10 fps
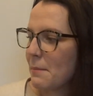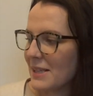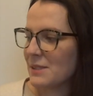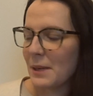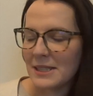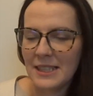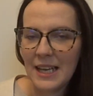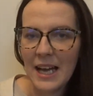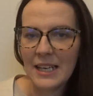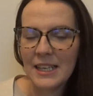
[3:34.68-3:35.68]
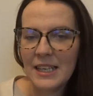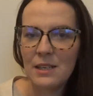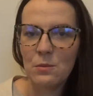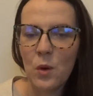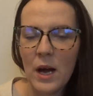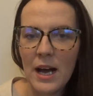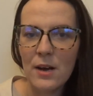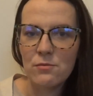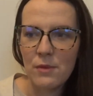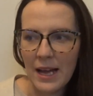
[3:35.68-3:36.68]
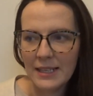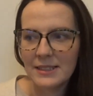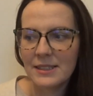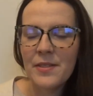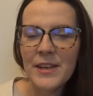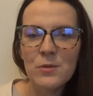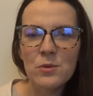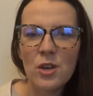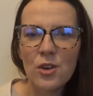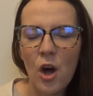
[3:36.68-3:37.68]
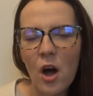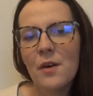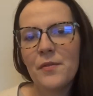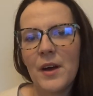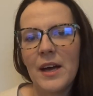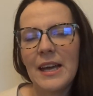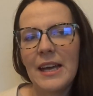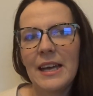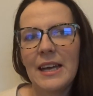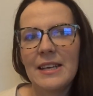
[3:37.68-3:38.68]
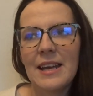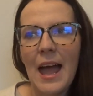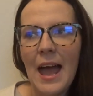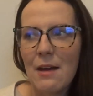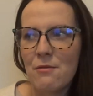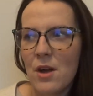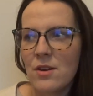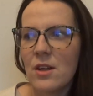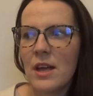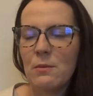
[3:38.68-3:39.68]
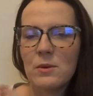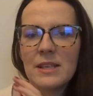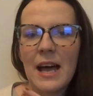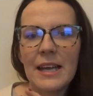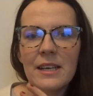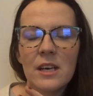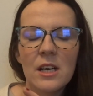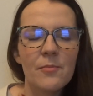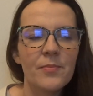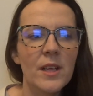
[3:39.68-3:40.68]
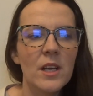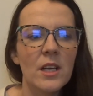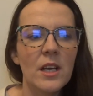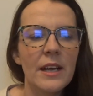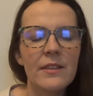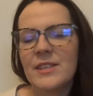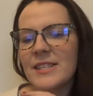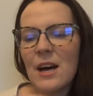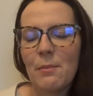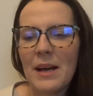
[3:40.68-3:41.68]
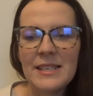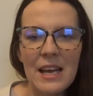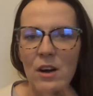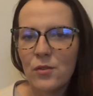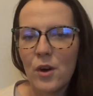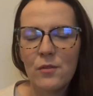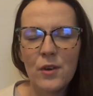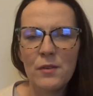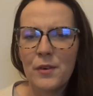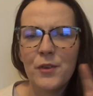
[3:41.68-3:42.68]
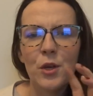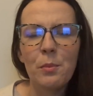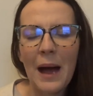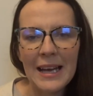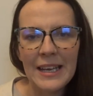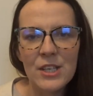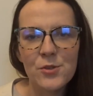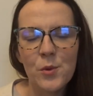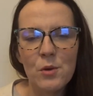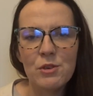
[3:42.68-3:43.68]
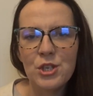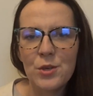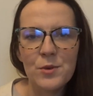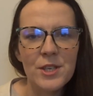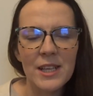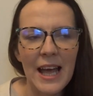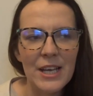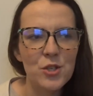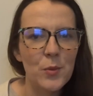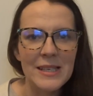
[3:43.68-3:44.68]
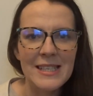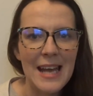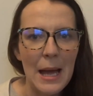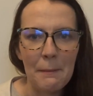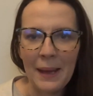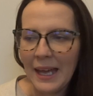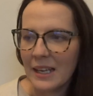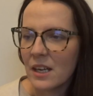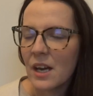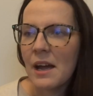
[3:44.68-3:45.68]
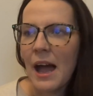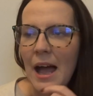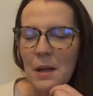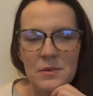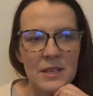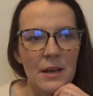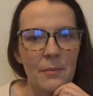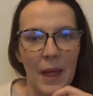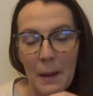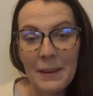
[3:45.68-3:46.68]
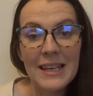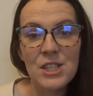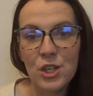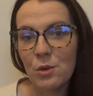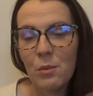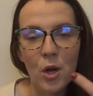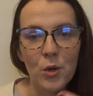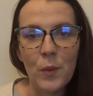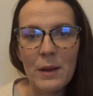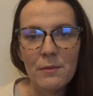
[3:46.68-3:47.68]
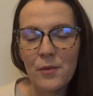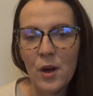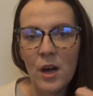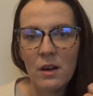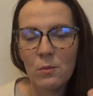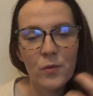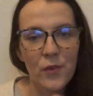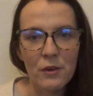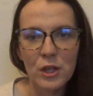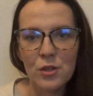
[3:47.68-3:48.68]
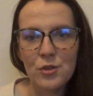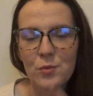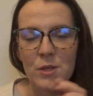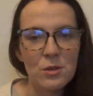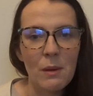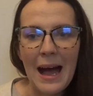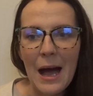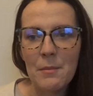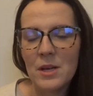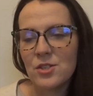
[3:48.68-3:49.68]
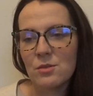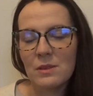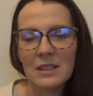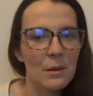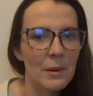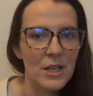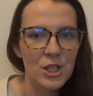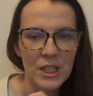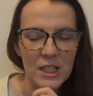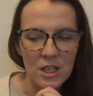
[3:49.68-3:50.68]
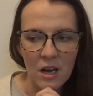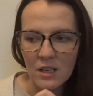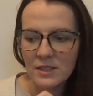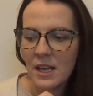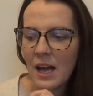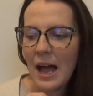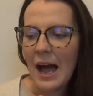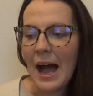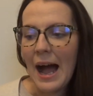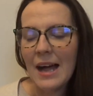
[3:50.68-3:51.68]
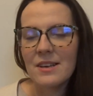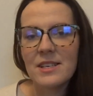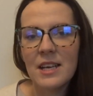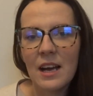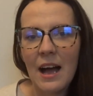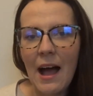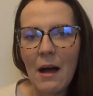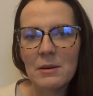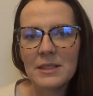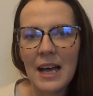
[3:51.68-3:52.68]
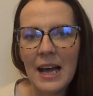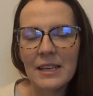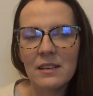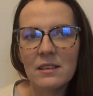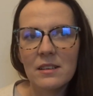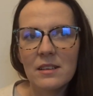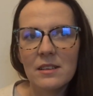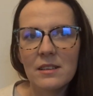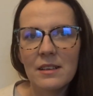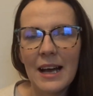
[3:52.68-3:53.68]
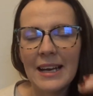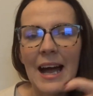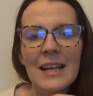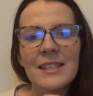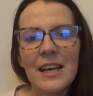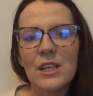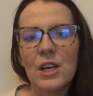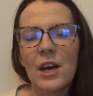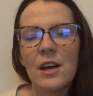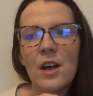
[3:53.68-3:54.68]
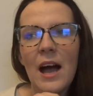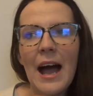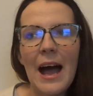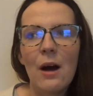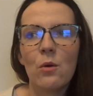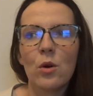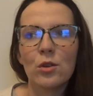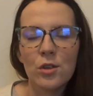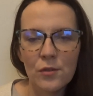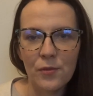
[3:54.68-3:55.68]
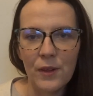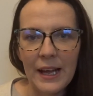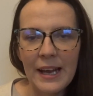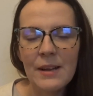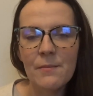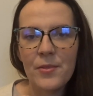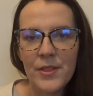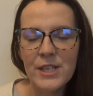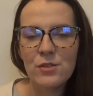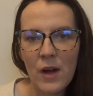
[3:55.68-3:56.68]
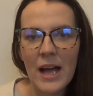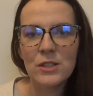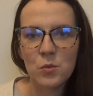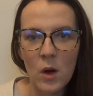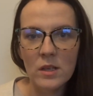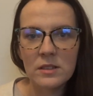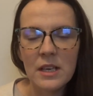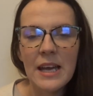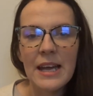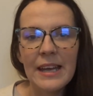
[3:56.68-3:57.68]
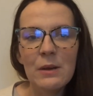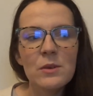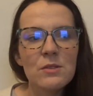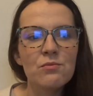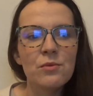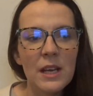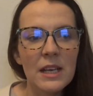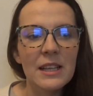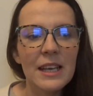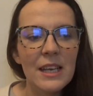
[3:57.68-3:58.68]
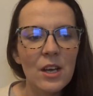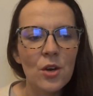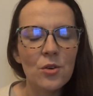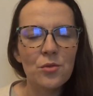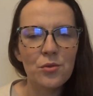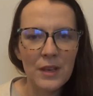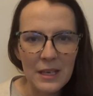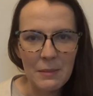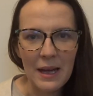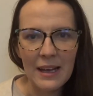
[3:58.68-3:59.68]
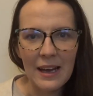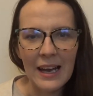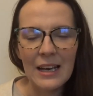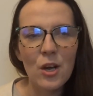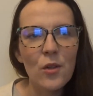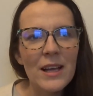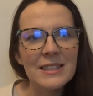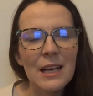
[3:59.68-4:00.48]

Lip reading: basmati and quinoa rice. This was on offer in Heron. It was like the sell by date of a few packets were reduced to like 29p, and I picked it up on a whim for a lunch with some ham and some little bit of chili sauce, and I was like, I can't tell you how lovely this rice was. It was really creamy, and I know that